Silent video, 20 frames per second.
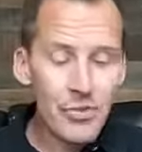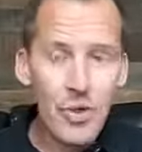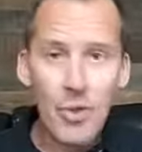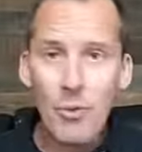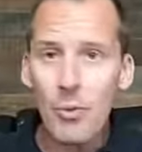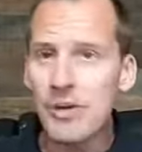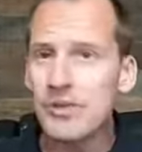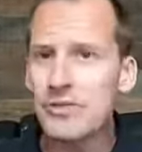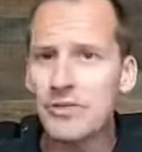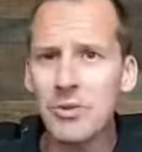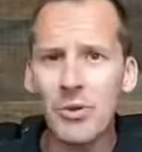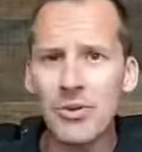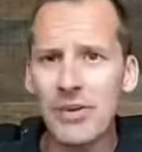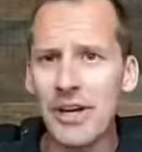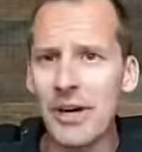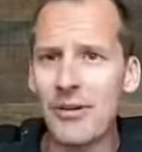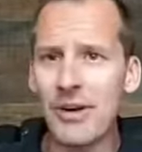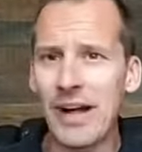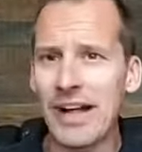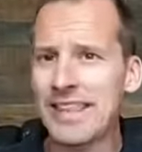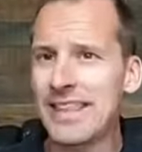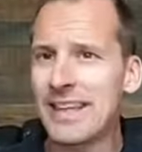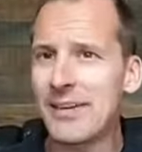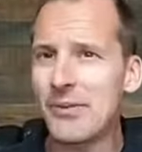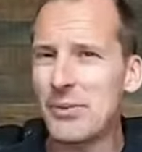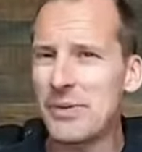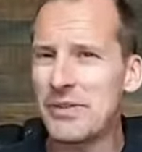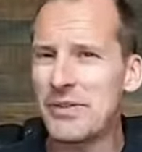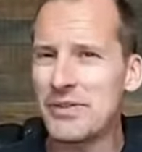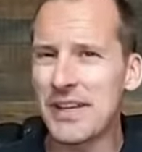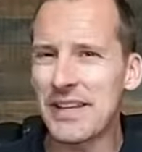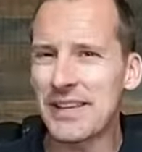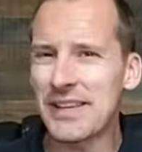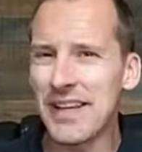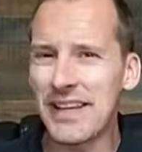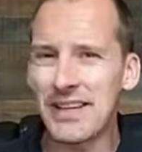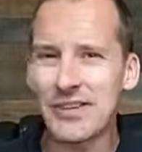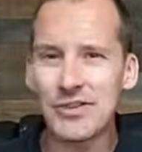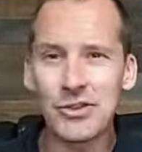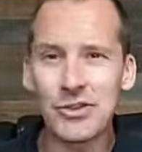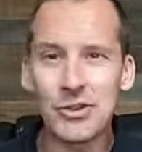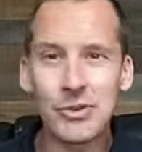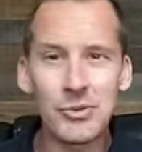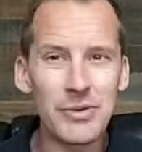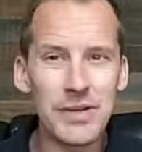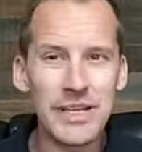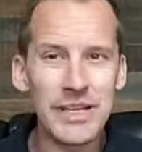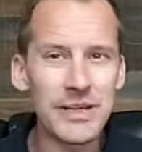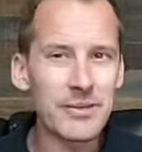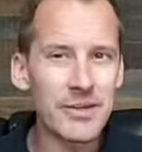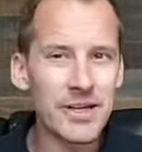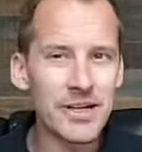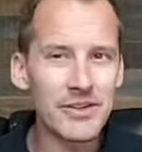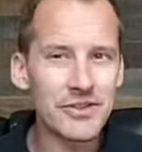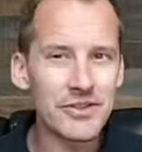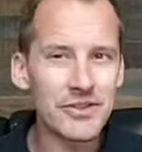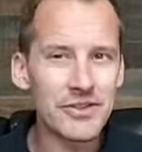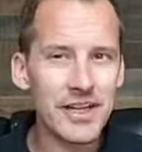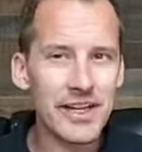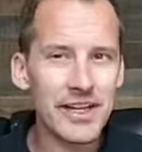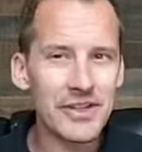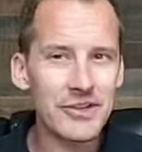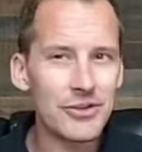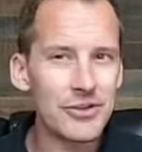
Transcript: We sold out. I think we sent like two emails and